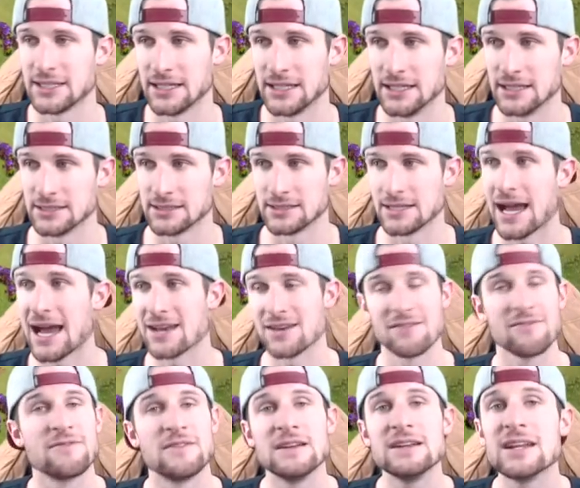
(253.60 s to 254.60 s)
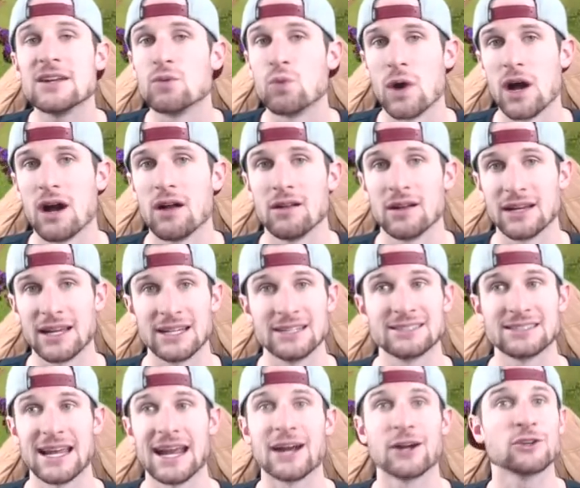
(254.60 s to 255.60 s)
is not defended well
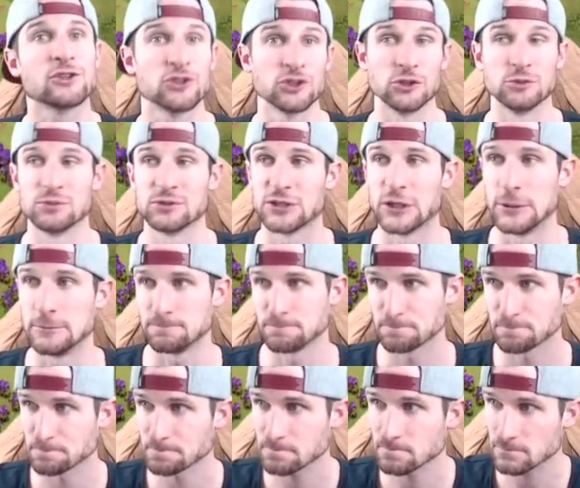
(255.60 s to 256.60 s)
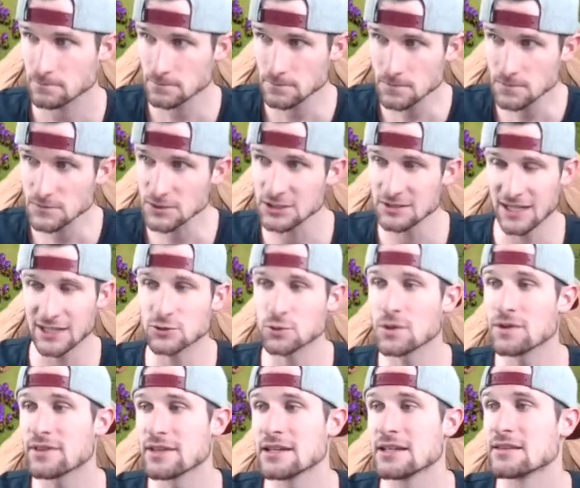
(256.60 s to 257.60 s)
against air troops. So that's
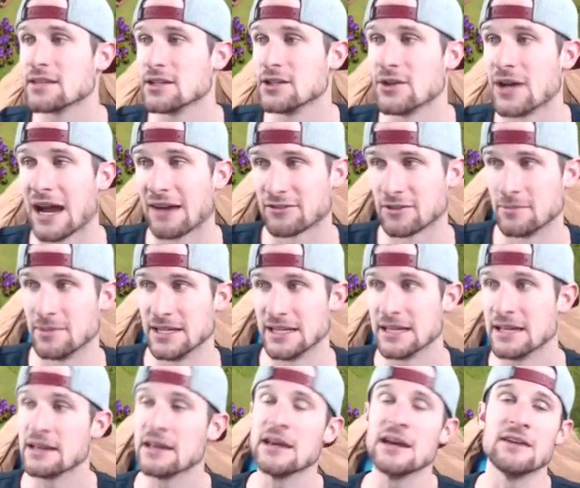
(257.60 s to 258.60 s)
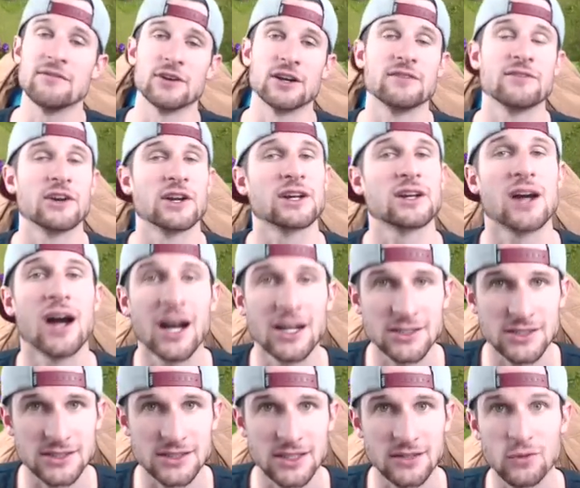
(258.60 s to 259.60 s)
one thing that you have to be very, very
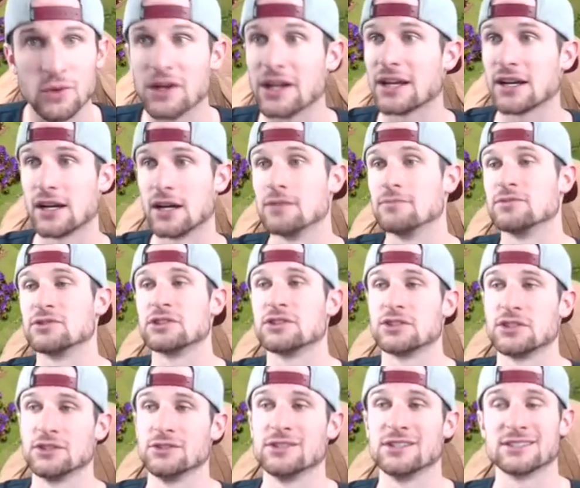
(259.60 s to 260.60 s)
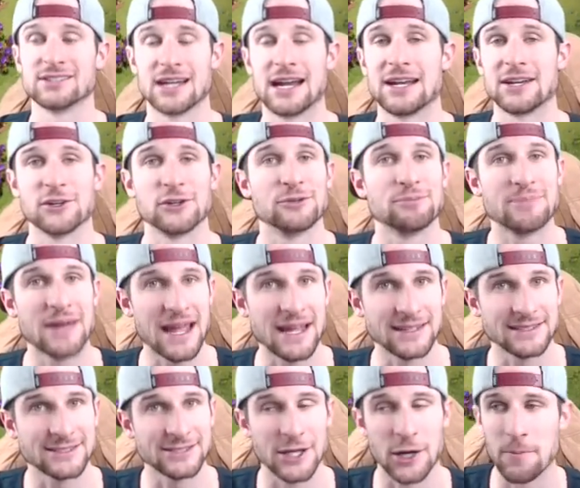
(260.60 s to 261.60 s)
cautious of when it comes to designing your
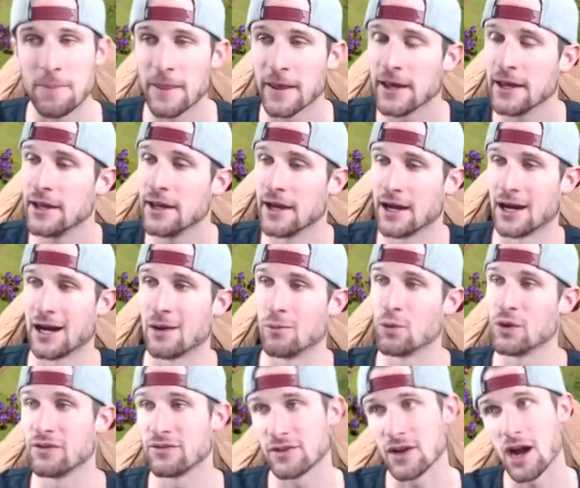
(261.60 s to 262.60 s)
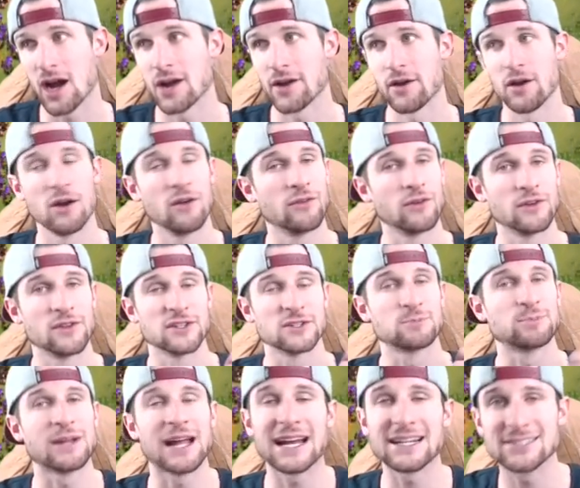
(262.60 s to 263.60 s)
base. So um, we've gone over the
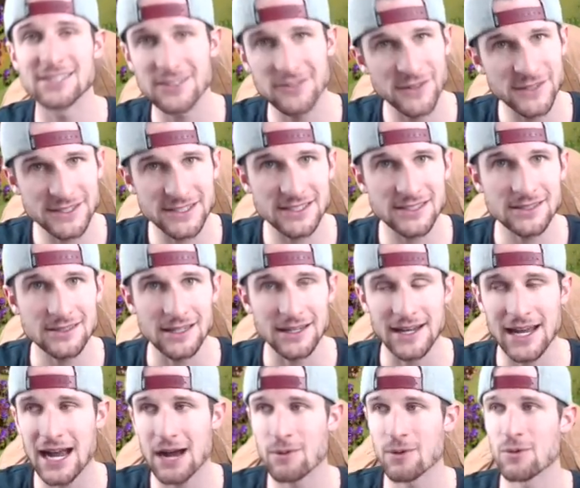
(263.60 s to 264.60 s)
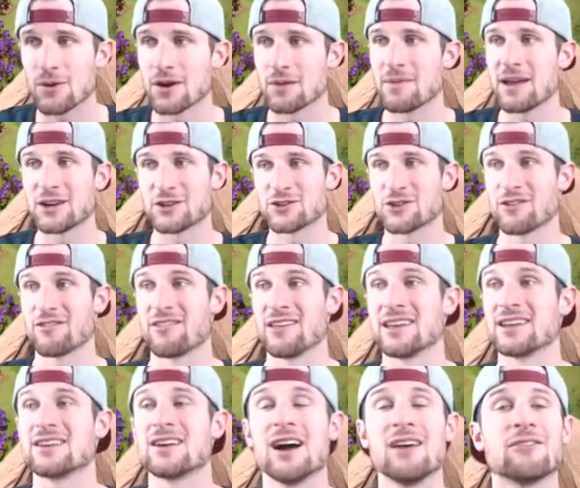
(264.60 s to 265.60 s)
splash defenses and how we want to make sure that
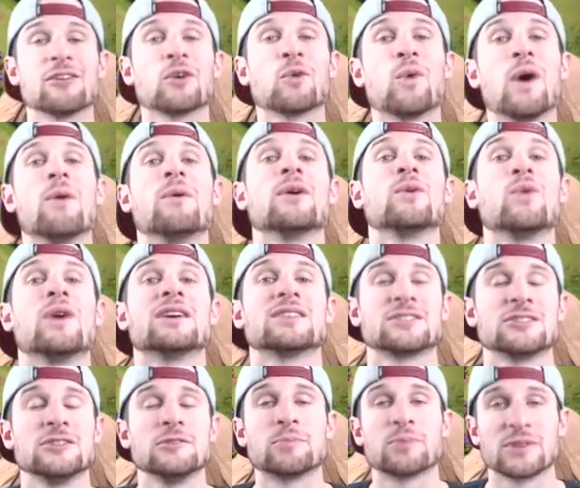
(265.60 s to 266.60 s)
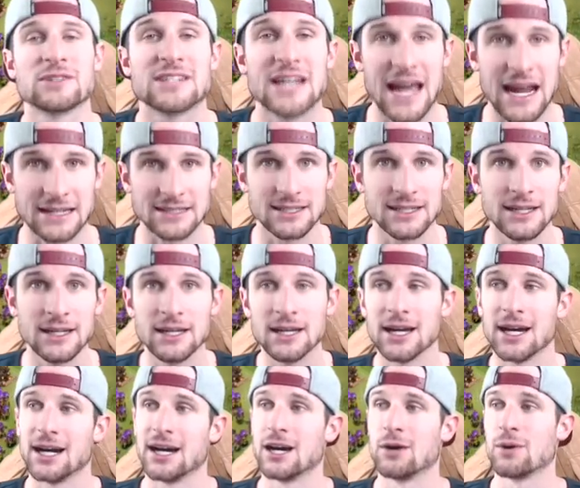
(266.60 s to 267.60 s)
they cover what we want to protect,
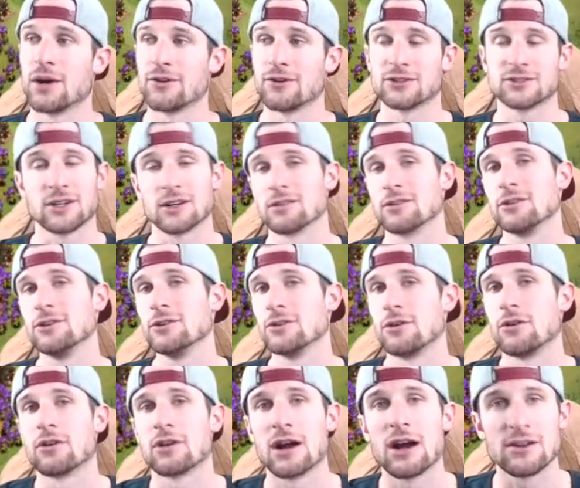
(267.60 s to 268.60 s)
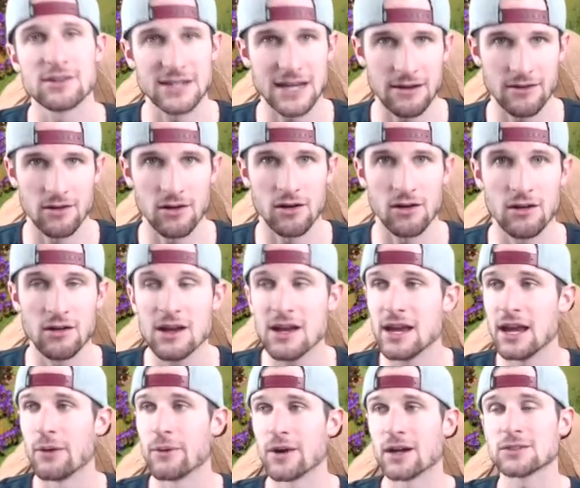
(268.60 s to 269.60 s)
uh, whether it's our loot or our town hall.
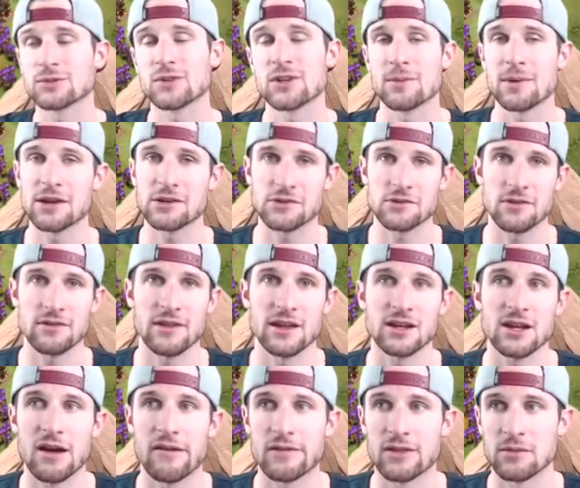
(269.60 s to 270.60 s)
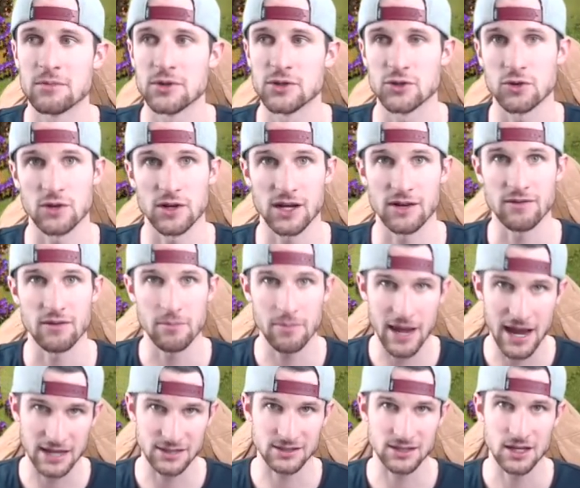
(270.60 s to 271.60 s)
And we also want to make sure that they cover the majority of the
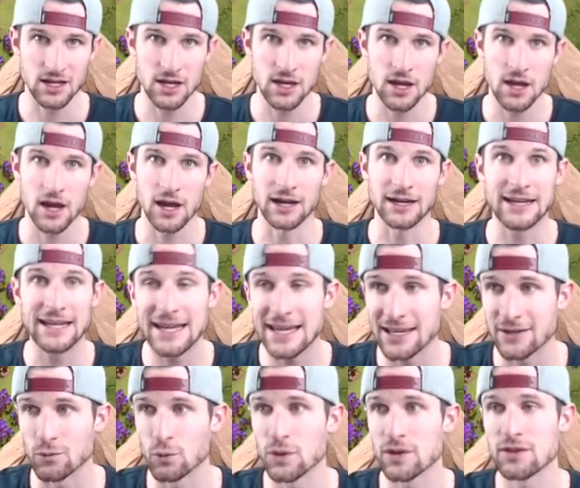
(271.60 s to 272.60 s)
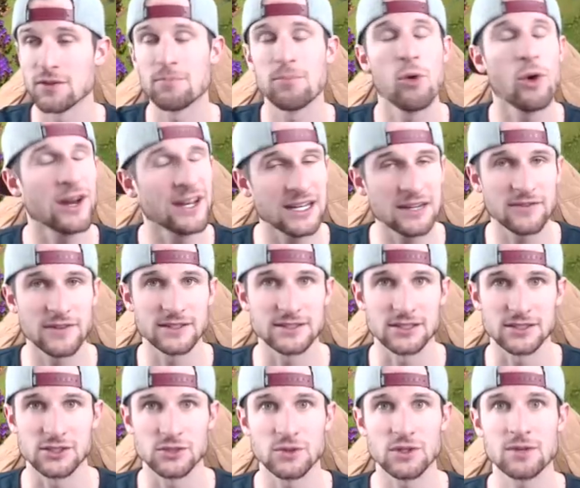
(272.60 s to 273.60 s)
base. Again, with the point
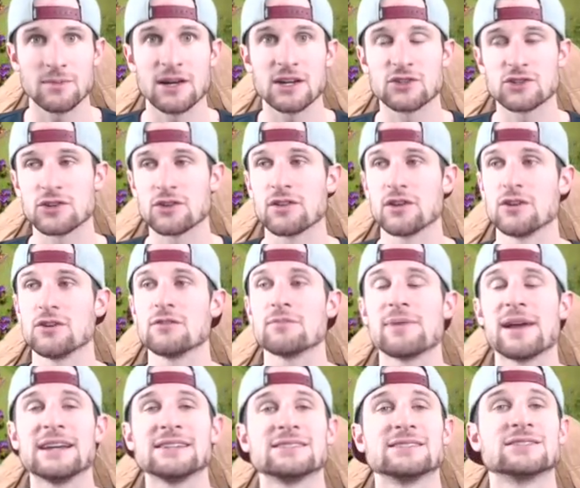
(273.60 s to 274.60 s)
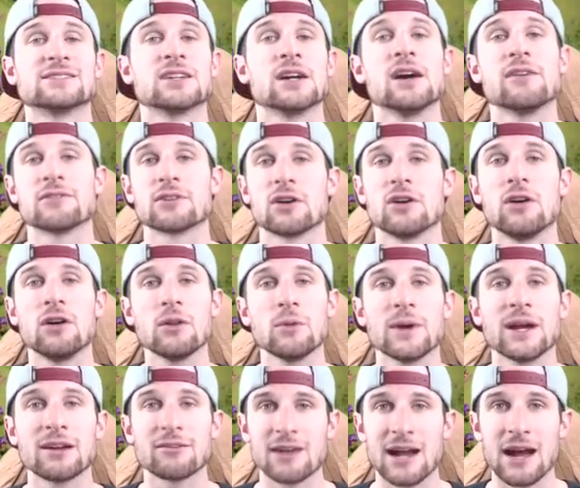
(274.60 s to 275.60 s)
defenses, you want to make sure that your base is covered all the
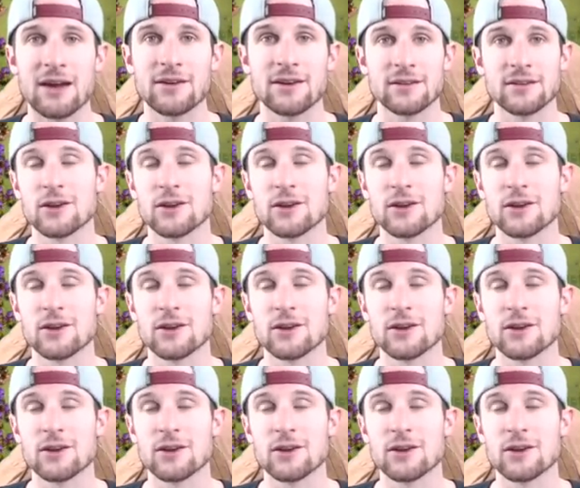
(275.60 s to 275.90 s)
way around